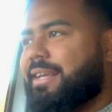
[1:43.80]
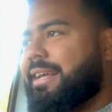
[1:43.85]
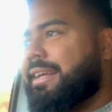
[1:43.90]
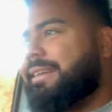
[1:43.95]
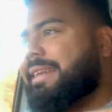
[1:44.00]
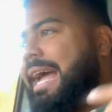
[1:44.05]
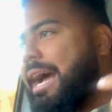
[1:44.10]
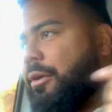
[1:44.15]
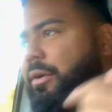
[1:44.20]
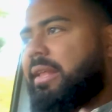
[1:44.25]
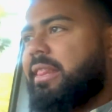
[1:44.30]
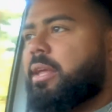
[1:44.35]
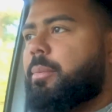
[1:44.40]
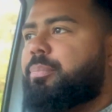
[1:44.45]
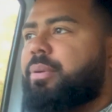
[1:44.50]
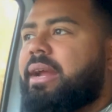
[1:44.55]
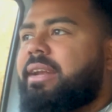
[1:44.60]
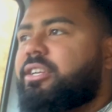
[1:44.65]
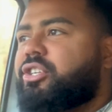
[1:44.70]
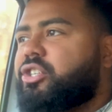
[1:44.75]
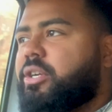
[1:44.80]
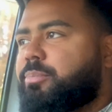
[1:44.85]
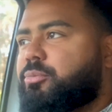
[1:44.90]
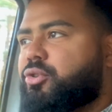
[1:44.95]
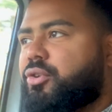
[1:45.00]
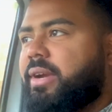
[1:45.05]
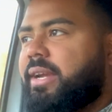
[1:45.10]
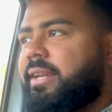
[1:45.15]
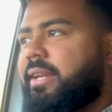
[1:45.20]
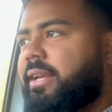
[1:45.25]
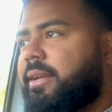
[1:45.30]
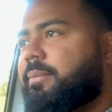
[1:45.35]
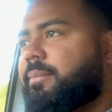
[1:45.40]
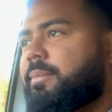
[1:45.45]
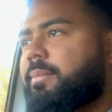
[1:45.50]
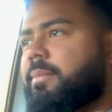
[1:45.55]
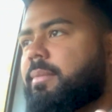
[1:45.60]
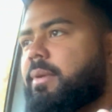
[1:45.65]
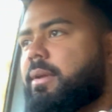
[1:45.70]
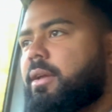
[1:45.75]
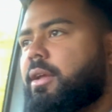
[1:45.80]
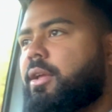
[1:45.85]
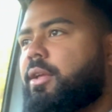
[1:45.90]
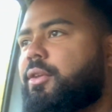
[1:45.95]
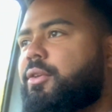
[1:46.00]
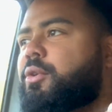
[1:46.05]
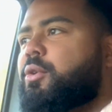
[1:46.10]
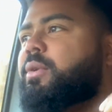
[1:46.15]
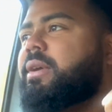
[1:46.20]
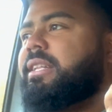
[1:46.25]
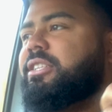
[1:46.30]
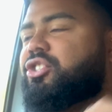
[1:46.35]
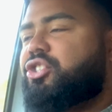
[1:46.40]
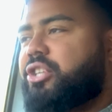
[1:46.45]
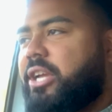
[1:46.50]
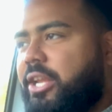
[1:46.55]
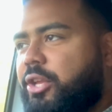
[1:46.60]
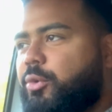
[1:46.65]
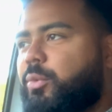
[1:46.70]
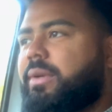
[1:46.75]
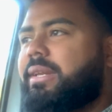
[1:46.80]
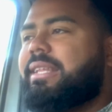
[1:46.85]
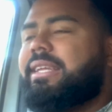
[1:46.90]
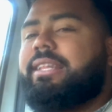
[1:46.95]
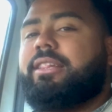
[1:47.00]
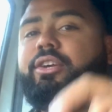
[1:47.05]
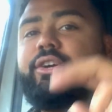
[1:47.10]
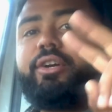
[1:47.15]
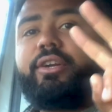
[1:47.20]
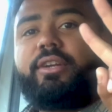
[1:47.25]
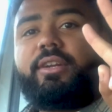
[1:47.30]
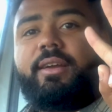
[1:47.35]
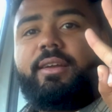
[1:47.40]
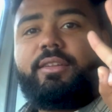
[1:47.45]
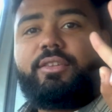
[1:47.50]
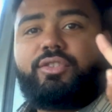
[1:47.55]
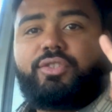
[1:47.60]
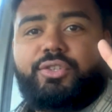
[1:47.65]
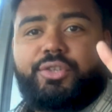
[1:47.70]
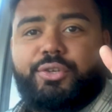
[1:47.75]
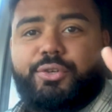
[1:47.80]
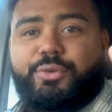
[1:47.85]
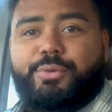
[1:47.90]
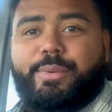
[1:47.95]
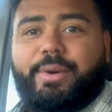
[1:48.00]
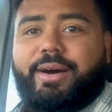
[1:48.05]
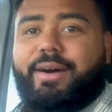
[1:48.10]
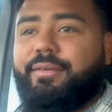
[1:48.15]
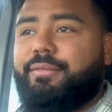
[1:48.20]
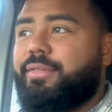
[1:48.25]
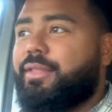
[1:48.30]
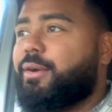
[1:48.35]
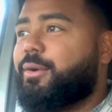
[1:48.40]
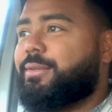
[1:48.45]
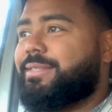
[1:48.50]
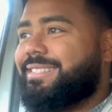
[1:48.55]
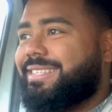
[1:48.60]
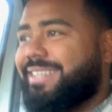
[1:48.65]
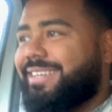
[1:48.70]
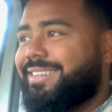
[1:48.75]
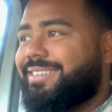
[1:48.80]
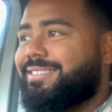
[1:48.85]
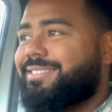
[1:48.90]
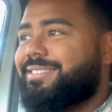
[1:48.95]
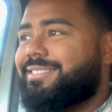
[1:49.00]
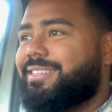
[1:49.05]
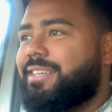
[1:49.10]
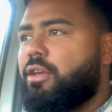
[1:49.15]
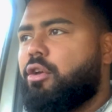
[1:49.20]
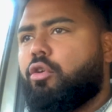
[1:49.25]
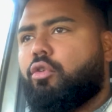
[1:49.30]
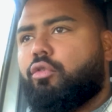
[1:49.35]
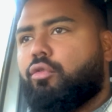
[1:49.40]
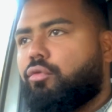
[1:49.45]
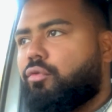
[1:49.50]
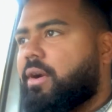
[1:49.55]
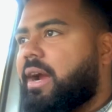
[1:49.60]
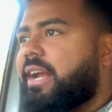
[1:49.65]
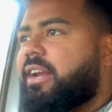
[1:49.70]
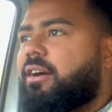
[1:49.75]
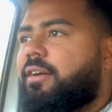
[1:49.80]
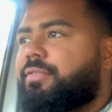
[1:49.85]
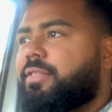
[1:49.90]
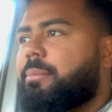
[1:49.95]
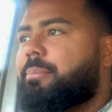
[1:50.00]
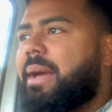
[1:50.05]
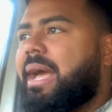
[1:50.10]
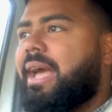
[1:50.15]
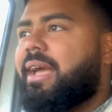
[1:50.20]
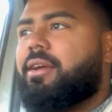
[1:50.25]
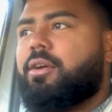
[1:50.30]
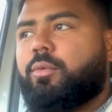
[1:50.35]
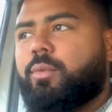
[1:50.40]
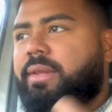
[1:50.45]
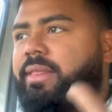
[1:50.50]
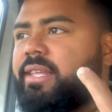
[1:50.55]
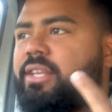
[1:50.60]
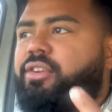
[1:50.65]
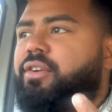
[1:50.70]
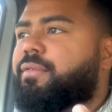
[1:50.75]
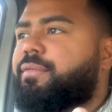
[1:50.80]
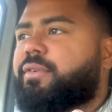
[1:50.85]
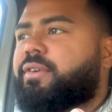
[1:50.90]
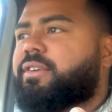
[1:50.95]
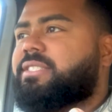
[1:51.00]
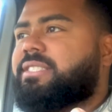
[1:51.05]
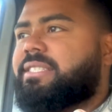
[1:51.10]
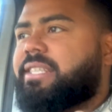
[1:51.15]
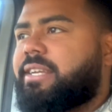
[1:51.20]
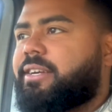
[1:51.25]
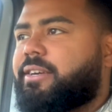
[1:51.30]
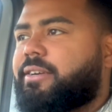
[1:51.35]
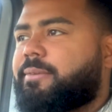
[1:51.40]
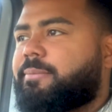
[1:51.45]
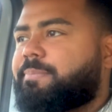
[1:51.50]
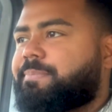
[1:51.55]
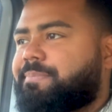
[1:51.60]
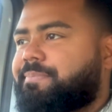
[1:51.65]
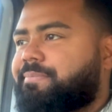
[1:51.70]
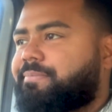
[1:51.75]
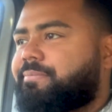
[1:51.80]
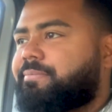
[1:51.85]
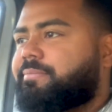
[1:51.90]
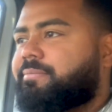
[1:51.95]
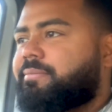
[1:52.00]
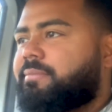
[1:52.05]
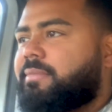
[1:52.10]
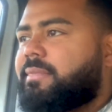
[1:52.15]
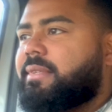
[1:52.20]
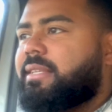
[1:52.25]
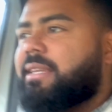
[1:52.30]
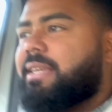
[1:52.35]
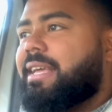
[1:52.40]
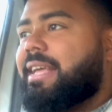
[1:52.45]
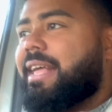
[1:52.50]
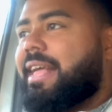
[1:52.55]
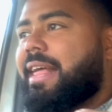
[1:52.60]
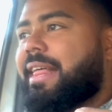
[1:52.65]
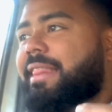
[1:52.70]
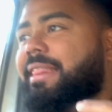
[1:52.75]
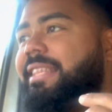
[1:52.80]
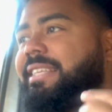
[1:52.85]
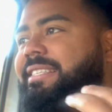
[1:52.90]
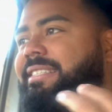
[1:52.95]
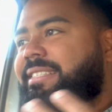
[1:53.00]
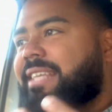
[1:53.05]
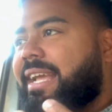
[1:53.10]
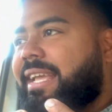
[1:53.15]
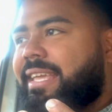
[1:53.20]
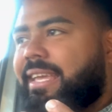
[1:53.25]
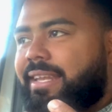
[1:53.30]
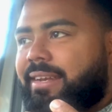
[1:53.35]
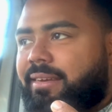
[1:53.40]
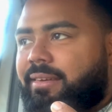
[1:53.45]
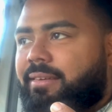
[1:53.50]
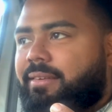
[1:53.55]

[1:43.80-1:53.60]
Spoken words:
Now in the apprenticeship training, you can genuinely learn 2 of those things right off the bat within your first year. The second